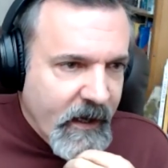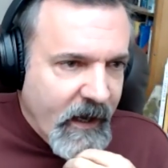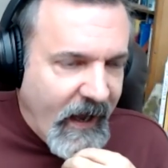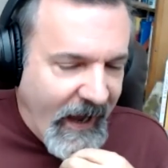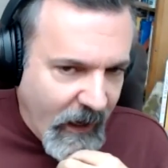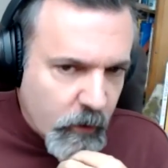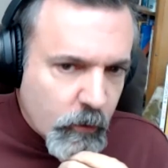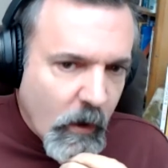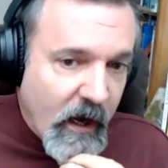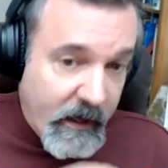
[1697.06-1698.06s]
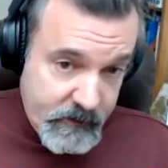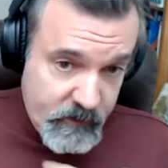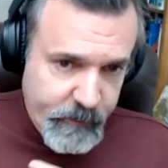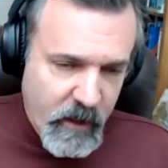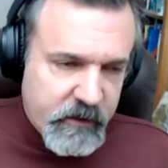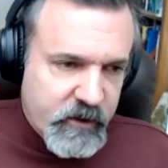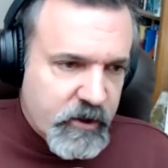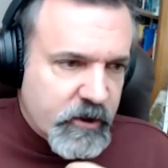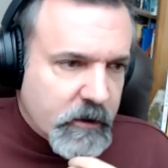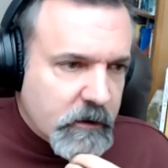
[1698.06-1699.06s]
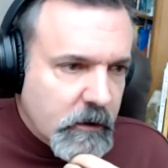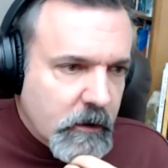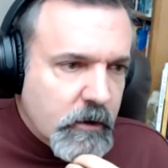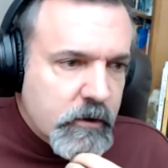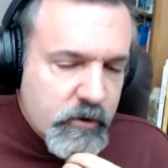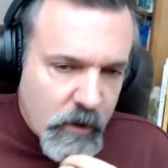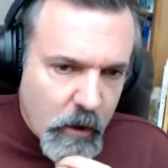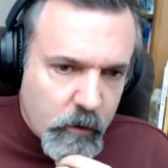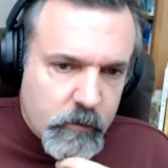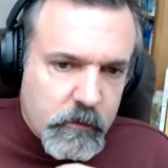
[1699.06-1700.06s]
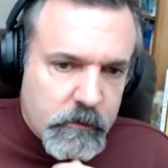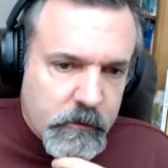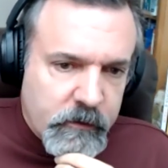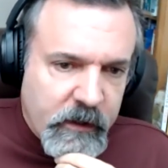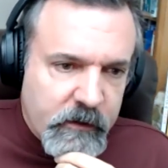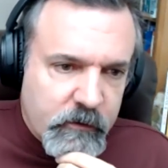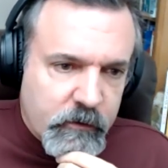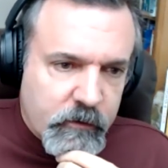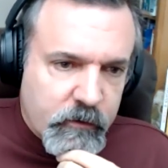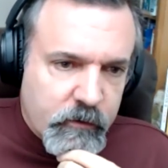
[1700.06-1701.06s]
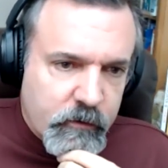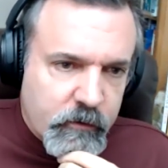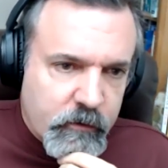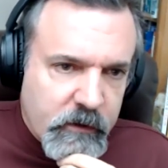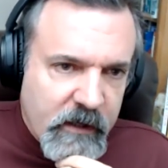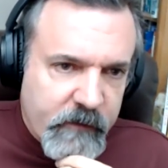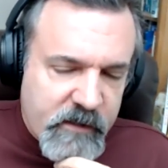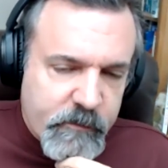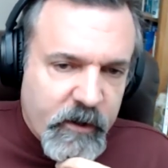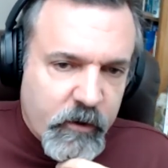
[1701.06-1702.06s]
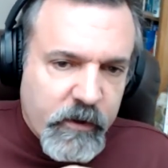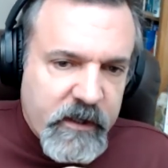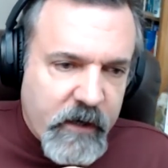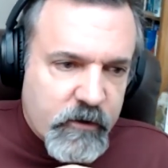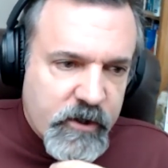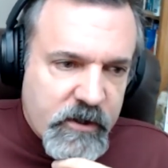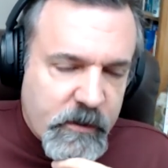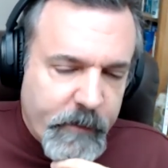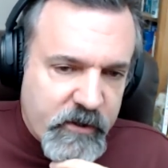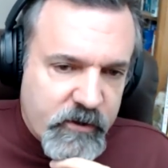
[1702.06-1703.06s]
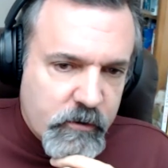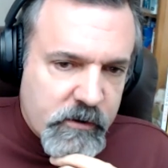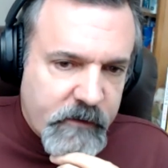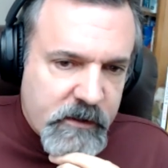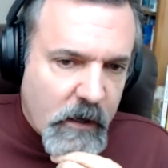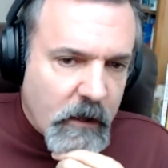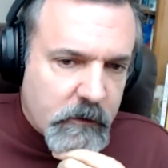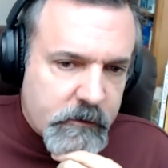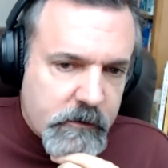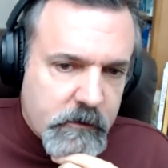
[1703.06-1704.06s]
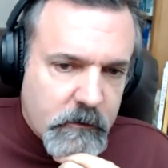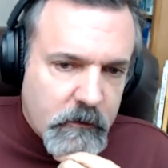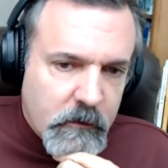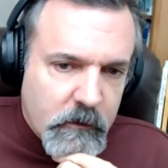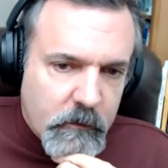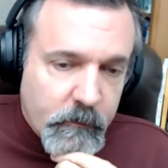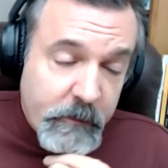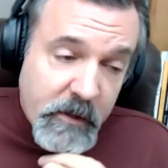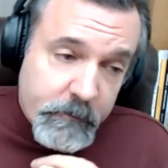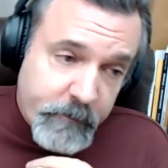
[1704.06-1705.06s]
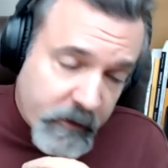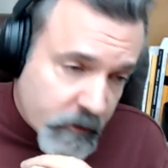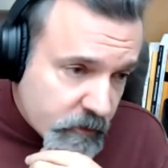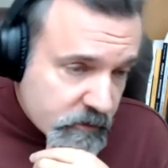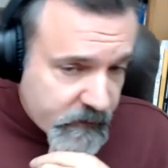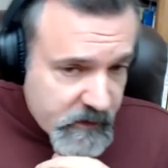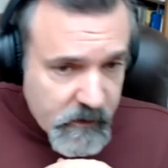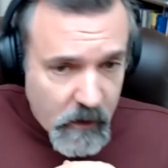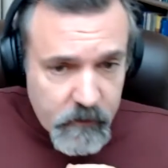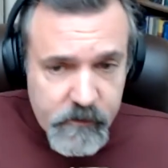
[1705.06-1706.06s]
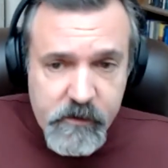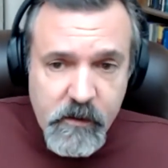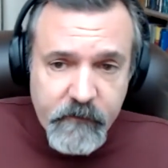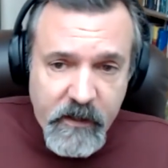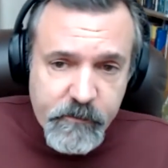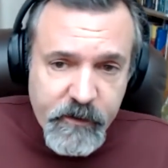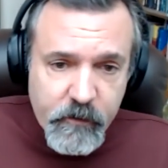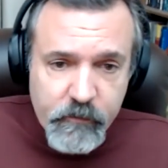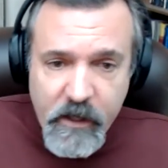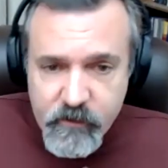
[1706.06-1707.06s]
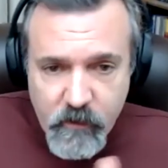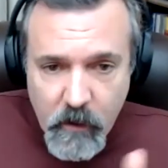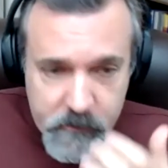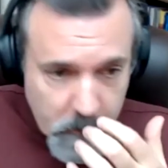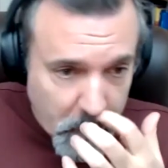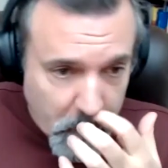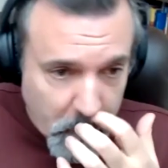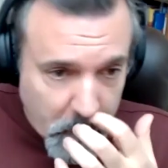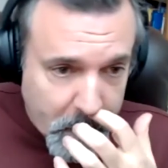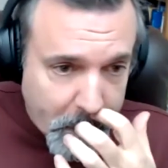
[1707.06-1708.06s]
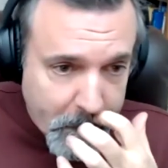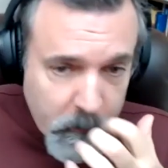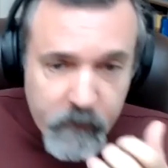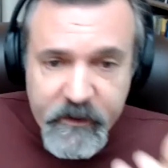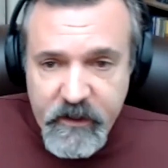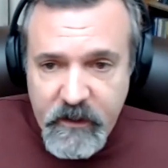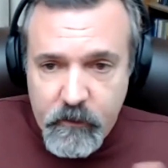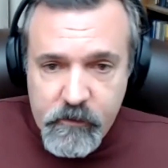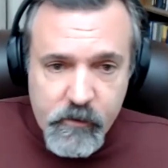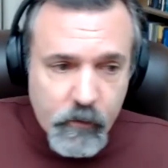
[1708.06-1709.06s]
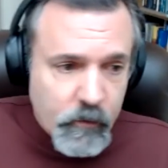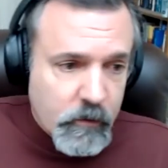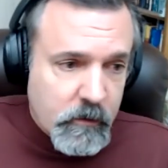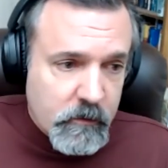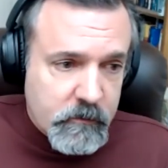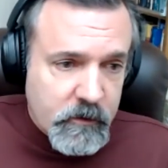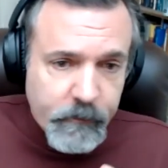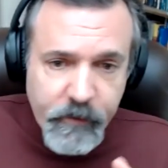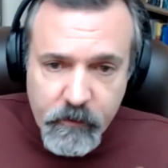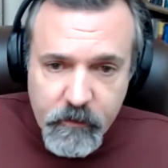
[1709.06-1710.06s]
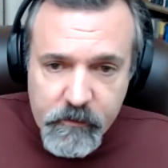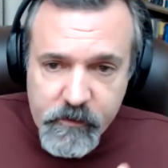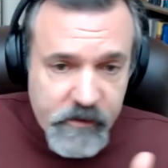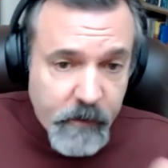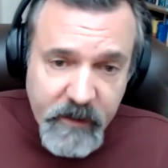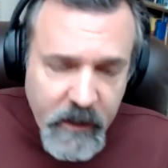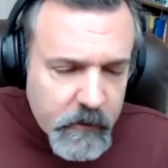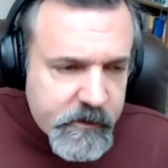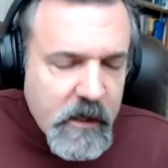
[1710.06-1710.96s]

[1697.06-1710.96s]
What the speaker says: how do I, the politician, know that investment in green energy is the best use of these dollars? Maybe a better use of these dollars is investment in restaurants or movie theaters or computers or something else.